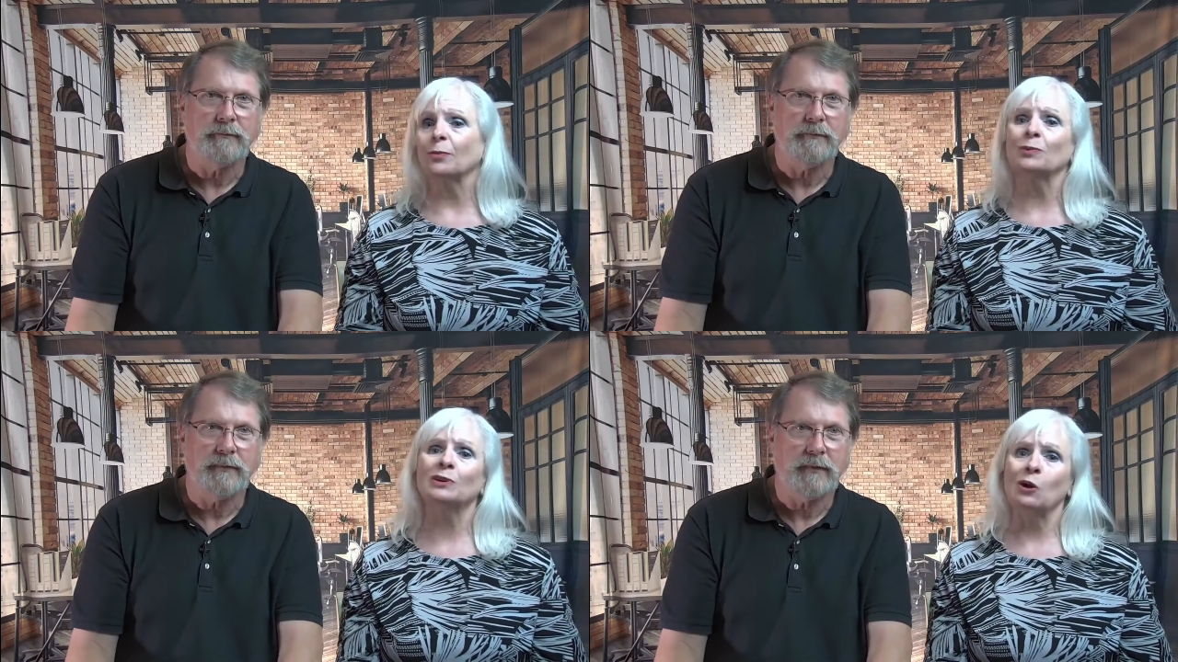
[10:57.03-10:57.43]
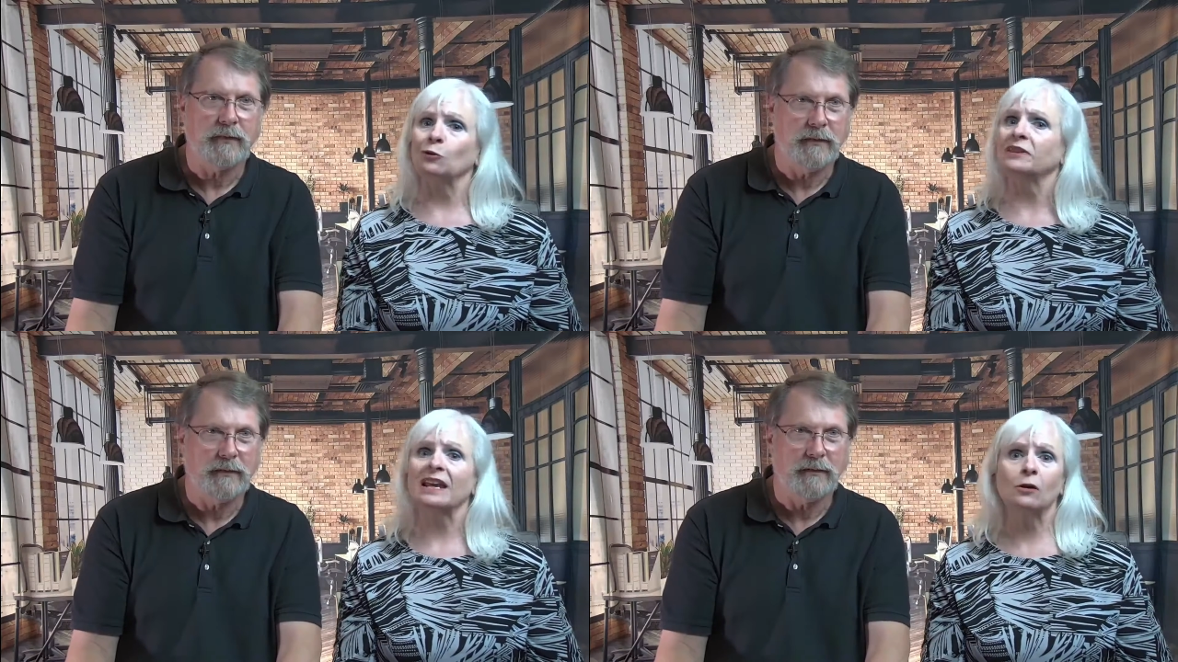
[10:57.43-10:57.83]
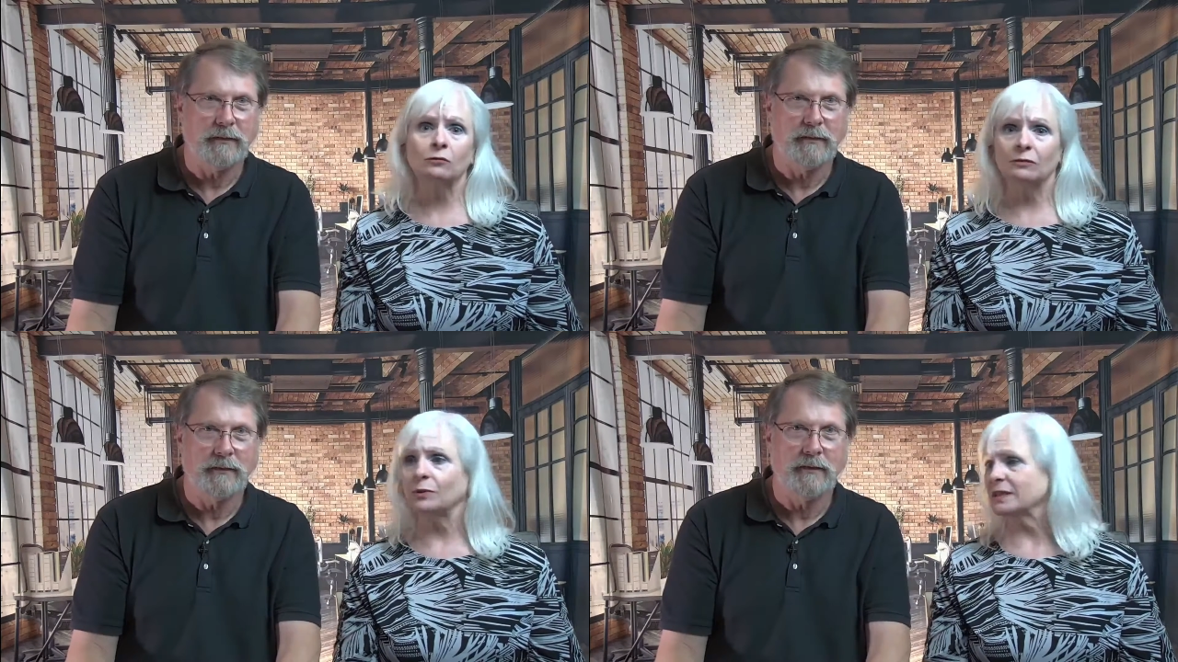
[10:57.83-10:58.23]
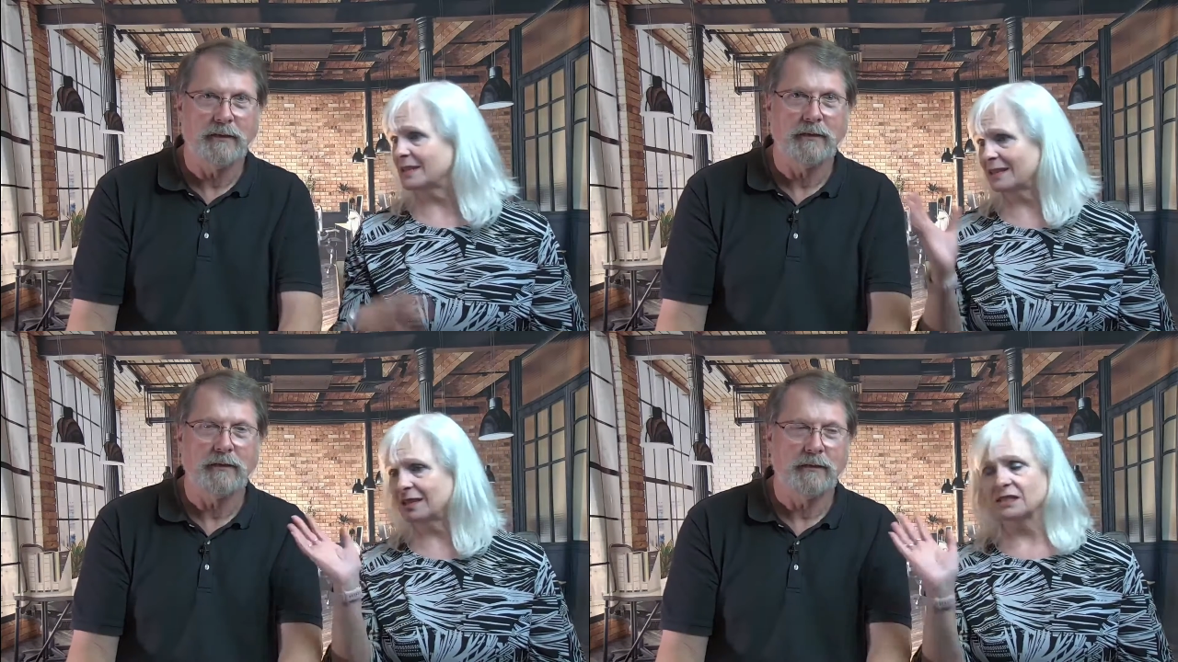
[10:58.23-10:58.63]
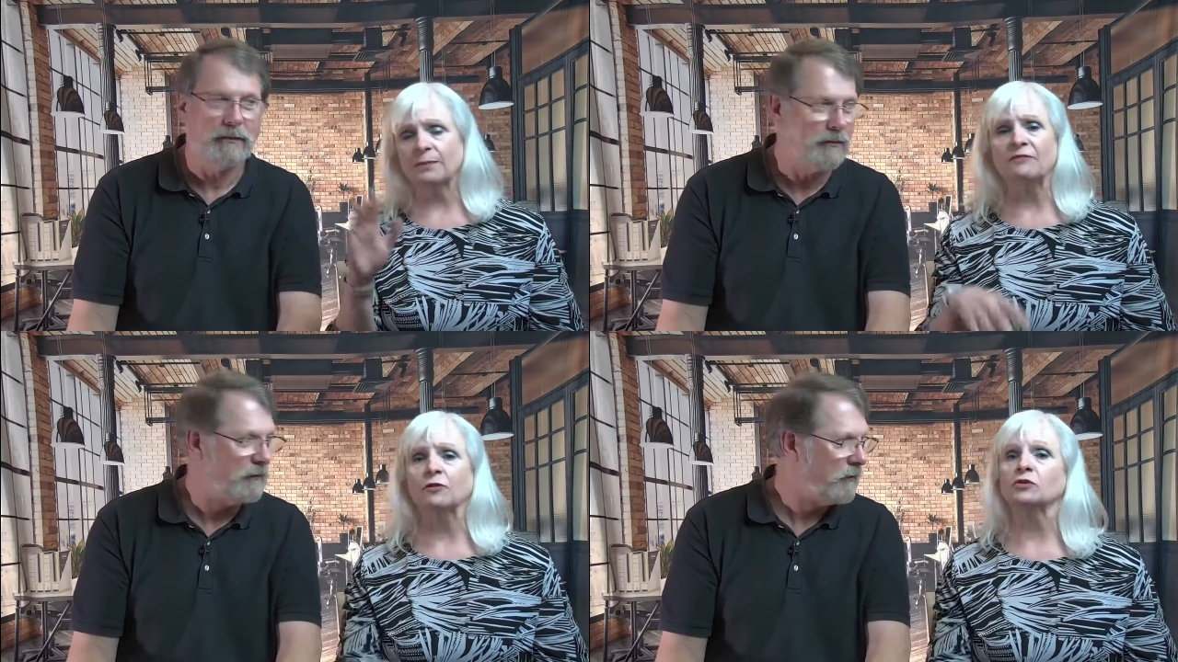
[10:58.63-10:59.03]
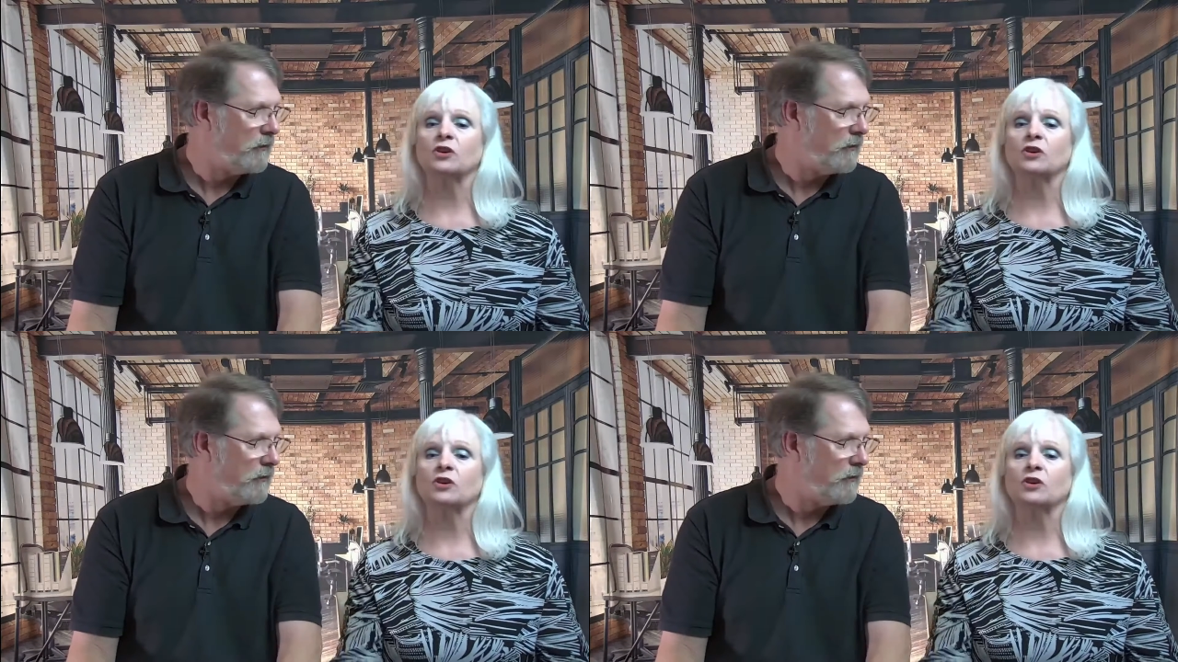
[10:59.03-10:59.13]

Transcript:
Speaker 1: Well, no, they don't we said this before.